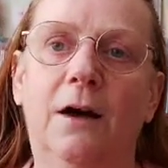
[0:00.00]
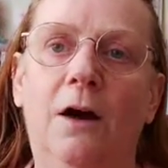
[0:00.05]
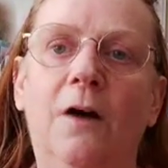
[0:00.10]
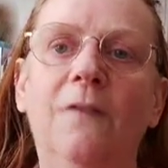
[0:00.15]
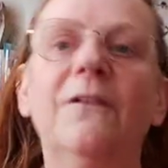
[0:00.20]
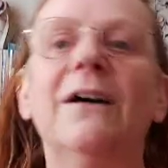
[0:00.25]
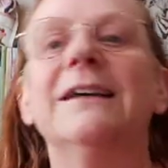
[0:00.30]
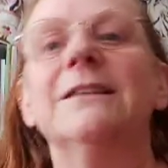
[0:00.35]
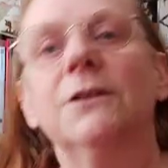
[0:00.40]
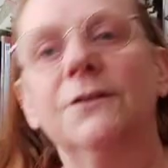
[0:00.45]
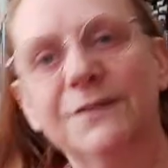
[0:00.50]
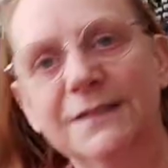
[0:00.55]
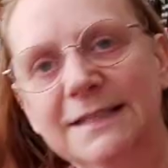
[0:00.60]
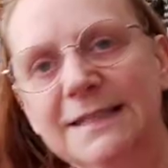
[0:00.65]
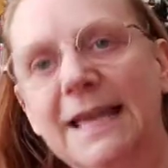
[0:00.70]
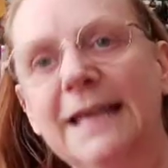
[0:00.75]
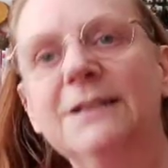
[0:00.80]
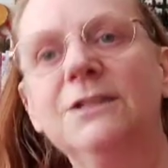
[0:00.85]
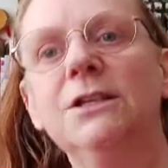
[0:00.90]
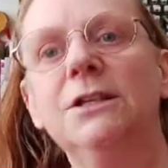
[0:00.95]
as I've
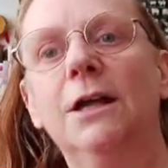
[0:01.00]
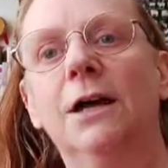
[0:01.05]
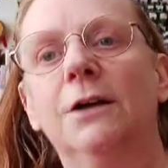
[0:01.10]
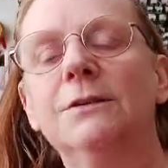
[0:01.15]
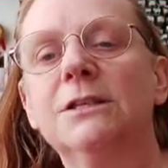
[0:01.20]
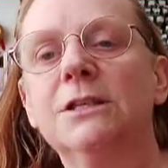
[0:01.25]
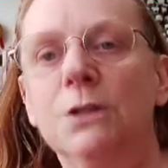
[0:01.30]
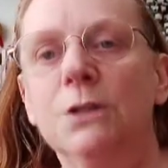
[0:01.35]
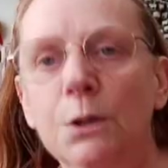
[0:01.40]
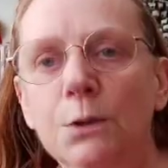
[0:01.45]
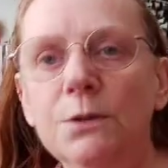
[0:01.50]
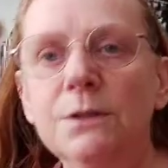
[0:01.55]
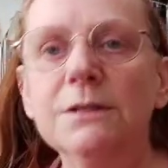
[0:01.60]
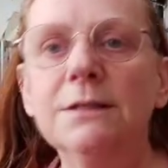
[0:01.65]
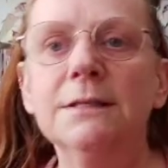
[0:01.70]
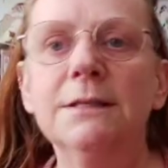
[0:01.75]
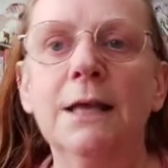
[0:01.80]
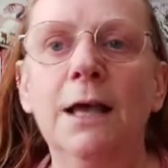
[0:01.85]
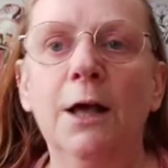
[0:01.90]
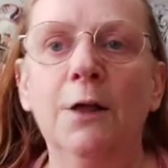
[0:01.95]
said, you know, as soon
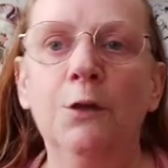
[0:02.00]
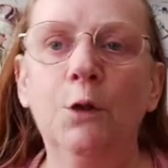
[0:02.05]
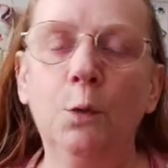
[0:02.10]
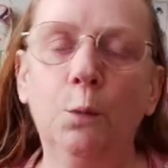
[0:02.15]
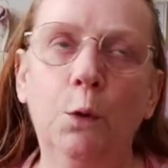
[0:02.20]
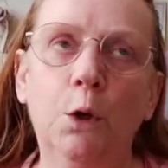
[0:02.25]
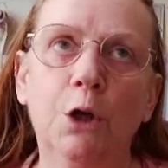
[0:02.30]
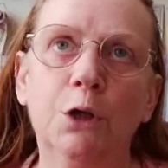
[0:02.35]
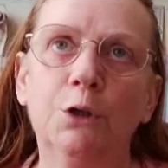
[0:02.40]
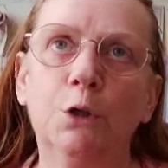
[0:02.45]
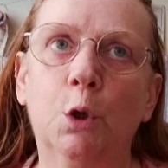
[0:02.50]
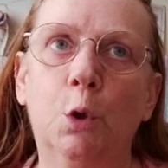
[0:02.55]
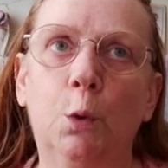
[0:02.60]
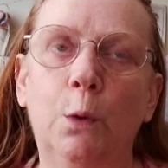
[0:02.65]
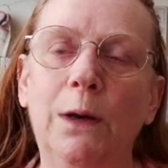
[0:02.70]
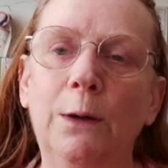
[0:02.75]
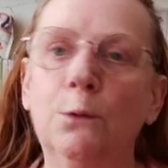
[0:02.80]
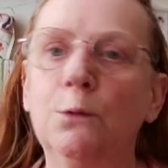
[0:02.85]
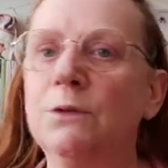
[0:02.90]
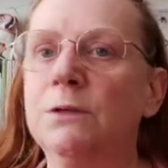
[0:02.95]
as the word
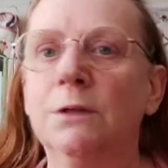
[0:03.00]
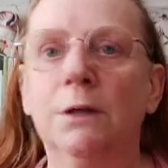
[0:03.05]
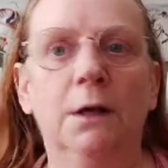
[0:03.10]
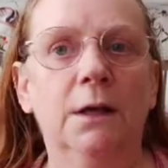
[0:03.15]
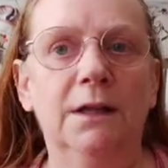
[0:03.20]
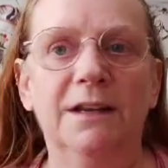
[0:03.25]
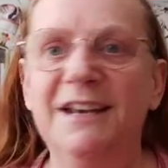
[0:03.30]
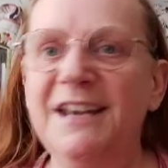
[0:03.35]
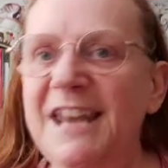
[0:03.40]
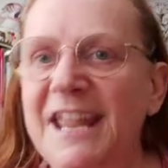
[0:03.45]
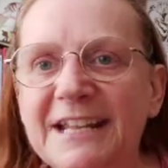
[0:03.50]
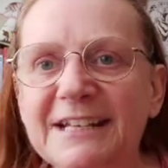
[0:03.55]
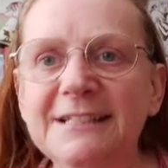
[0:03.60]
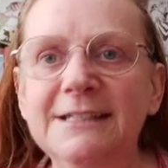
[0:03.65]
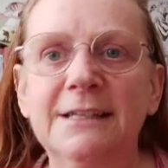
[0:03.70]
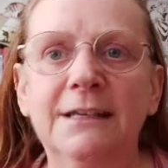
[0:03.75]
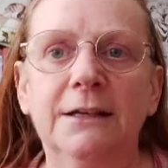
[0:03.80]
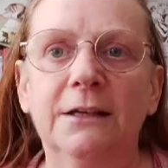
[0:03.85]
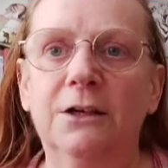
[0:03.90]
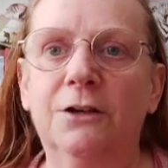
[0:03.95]
quilt,
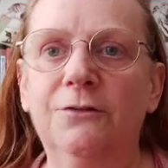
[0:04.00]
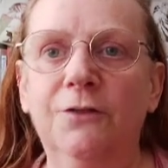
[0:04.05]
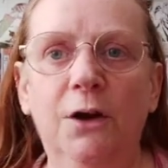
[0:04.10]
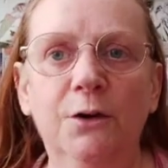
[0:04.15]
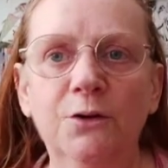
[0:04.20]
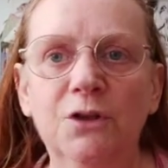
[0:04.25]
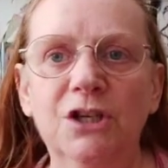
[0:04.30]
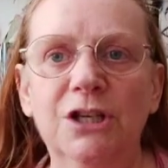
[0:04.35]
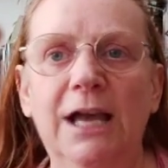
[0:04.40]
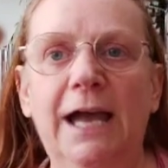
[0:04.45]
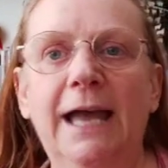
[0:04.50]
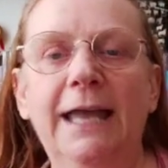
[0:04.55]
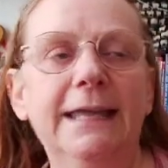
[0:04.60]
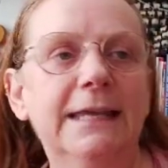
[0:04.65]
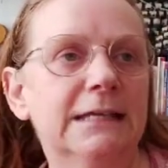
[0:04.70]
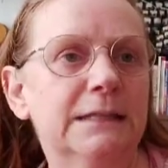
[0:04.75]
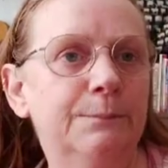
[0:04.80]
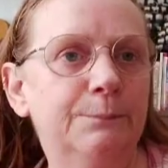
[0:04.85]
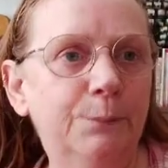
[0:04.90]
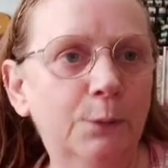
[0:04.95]
knit, crochet
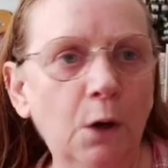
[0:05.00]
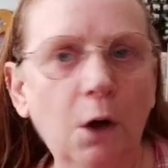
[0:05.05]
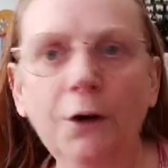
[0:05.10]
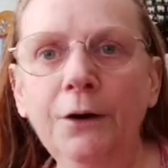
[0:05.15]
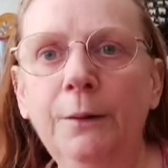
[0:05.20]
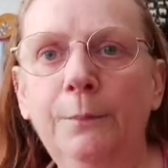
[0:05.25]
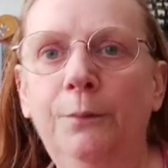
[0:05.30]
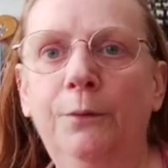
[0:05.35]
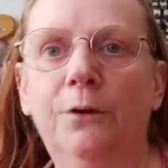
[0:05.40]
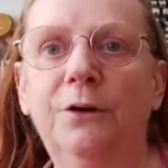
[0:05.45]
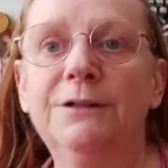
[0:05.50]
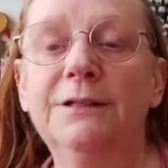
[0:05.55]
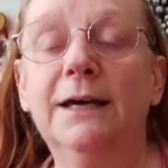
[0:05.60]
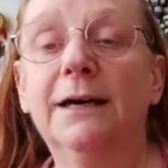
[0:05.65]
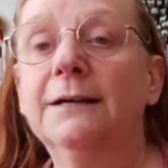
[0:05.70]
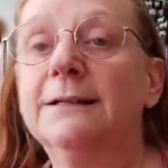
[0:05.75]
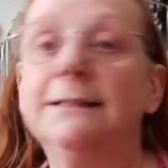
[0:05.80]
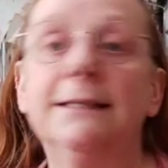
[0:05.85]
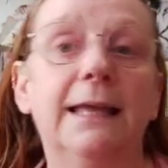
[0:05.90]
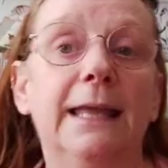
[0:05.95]
is put on a
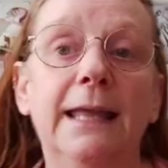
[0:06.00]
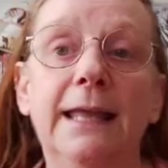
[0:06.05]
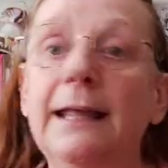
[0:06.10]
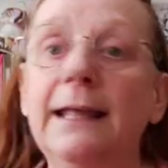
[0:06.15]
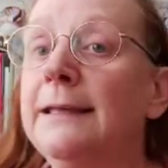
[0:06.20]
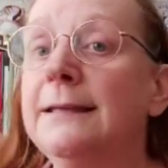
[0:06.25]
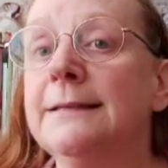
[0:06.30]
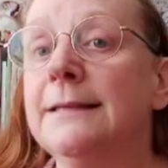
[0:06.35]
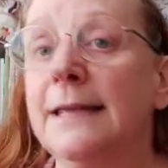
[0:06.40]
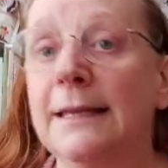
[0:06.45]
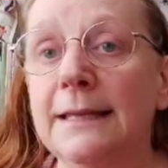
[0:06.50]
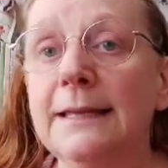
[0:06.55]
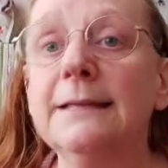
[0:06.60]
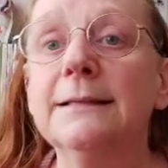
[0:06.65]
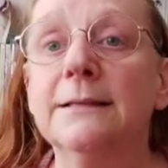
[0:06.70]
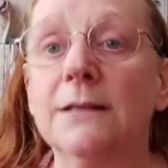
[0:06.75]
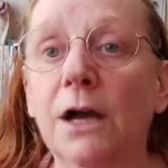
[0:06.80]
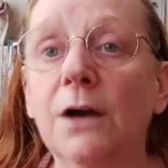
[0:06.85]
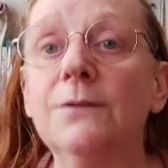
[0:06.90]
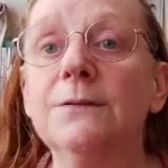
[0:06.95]
product,
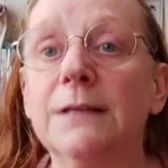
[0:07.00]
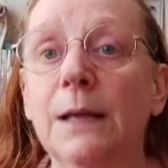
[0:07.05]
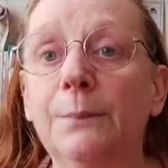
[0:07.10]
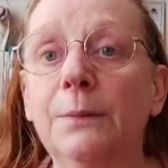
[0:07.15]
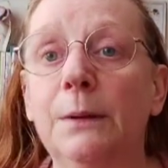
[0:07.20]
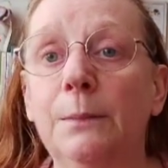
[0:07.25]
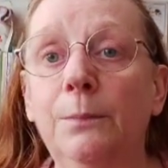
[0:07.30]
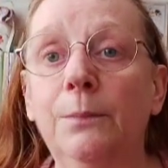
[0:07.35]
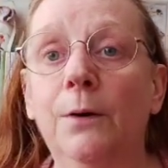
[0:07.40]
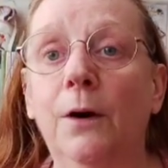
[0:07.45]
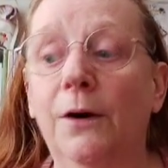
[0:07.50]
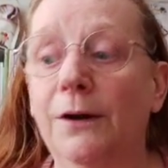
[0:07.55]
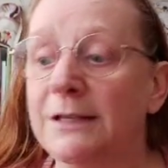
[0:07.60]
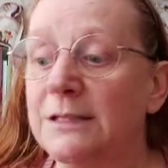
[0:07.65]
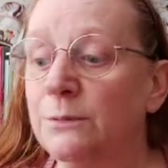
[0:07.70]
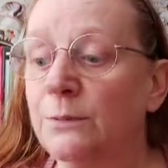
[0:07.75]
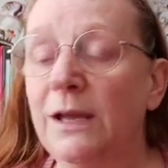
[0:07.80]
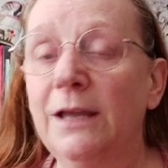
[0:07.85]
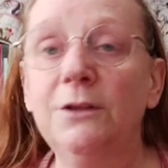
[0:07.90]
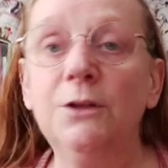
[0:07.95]
it goes up in
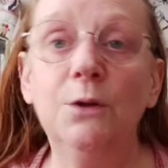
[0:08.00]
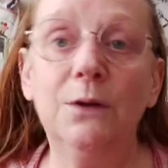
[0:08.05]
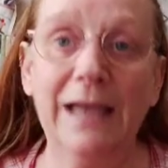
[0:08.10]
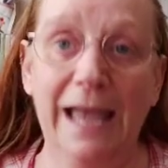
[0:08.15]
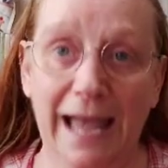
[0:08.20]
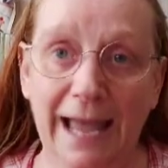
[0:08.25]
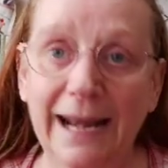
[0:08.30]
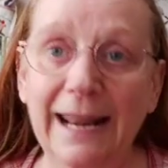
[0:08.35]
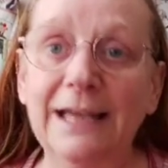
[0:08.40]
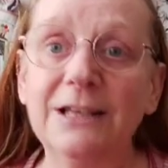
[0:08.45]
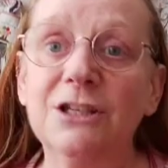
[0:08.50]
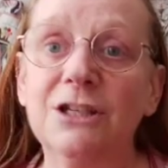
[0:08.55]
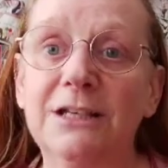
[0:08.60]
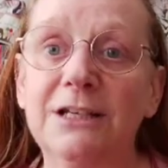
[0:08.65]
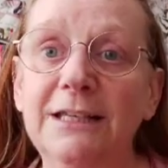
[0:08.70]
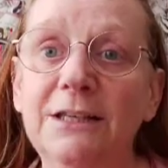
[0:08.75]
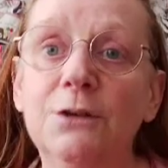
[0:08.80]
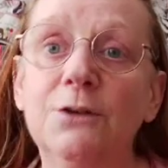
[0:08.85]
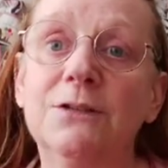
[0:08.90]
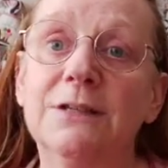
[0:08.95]
price, where you can
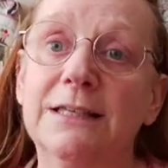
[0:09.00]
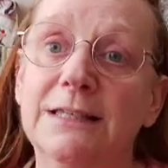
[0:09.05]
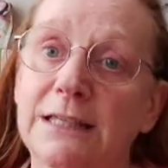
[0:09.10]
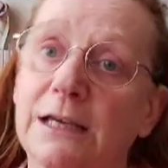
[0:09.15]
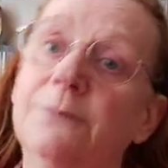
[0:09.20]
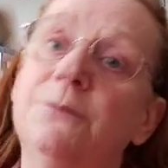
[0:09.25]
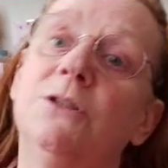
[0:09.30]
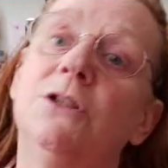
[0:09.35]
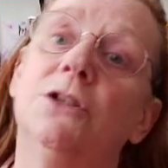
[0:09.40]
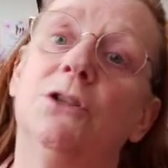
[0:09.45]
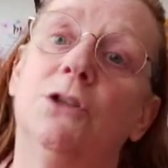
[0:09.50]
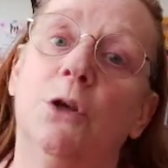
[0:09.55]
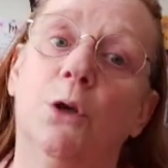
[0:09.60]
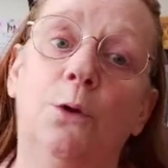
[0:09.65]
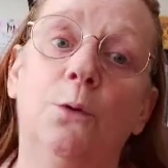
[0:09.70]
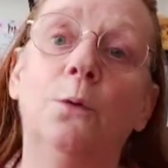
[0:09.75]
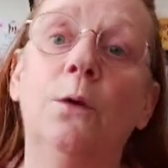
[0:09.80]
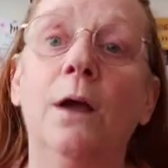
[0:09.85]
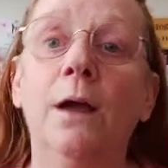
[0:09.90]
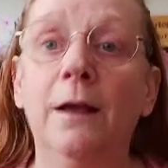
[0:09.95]
actually use a
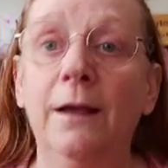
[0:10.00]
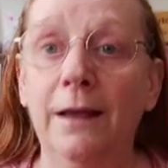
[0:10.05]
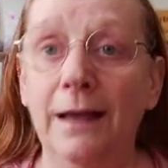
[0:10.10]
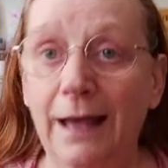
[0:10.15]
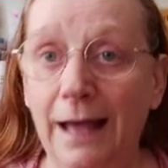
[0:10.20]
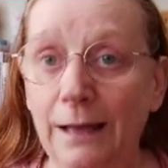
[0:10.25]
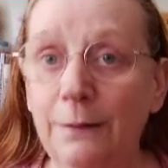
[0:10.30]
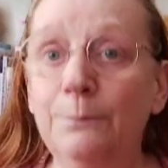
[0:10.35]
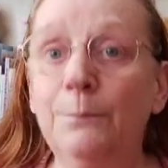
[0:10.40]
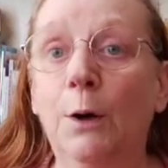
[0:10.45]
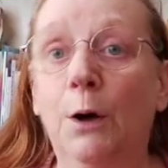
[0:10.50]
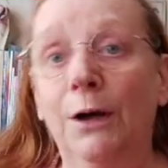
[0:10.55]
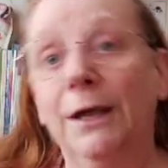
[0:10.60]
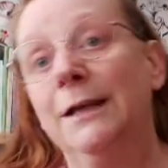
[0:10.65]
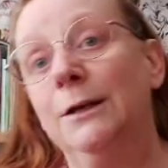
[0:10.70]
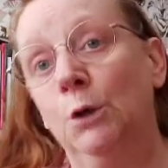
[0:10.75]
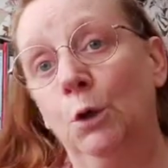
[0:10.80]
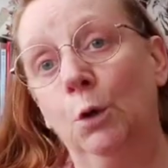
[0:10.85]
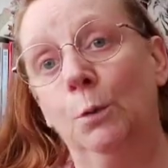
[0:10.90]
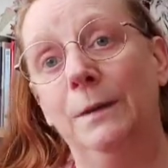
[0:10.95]
substitute and buy
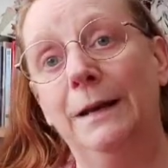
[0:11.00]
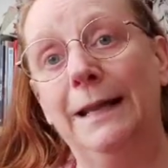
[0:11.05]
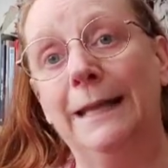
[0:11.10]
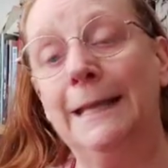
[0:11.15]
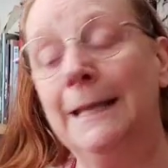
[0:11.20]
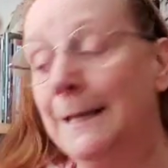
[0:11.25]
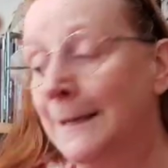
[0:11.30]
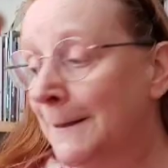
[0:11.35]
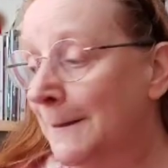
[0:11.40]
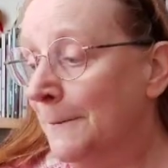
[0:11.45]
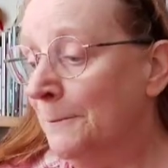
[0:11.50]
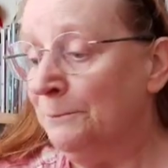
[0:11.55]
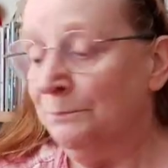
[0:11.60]
it normally.